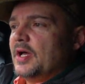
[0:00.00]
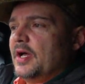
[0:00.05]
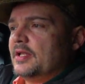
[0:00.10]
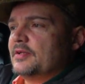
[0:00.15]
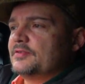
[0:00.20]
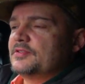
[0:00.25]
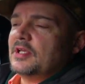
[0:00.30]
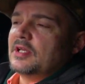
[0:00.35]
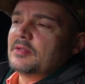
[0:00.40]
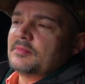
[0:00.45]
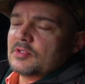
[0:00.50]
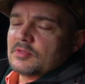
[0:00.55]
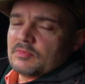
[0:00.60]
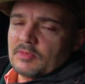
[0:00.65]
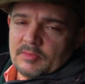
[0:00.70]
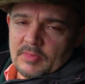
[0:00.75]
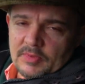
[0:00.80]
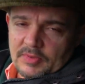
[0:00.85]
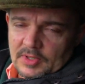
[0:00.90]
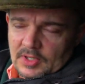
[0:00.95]
And I've said in some
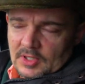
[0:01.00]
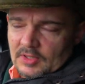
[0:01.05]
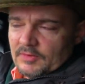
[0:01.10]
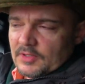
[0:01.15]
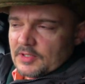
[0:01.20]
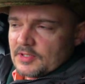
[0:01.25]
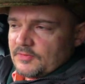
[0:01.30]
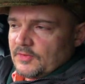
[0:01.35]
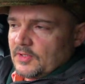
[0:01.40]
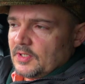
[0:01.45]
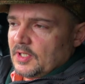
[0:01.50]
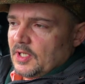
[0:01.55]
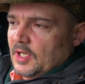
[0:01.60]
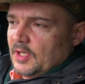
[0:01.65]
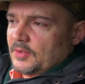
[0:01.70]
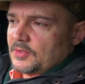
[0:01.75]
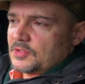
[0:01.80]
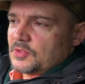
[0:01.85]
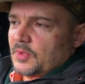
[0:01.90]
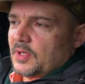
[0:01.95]
of my previous
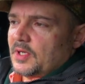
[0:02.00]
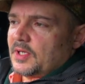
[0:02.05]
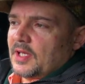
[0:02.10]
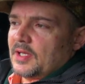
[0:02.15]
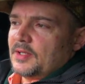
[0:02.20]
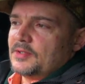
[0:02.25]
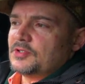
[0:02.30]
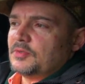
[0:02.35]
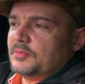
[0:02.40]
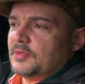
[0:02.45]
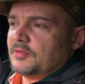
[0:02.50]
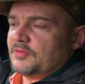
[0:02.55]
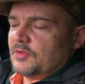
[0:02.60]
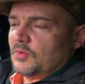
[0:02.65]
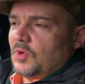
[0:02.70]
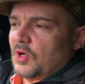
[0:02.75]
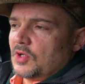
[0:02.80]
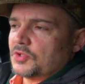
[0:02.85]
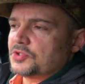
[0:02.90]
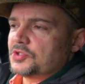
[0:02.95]
videos where I get into a bit of a
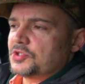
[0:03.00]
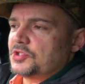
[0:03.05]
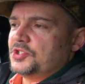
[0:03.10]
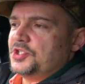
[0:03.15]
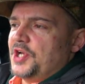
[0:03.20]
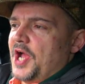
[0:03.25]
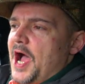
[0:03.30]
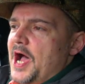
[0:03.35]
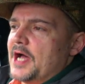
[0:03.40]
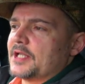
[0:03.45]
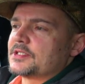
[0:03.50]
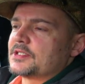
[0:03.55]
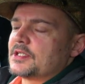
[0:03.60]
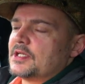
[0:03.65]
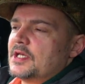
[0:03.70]
watch chat,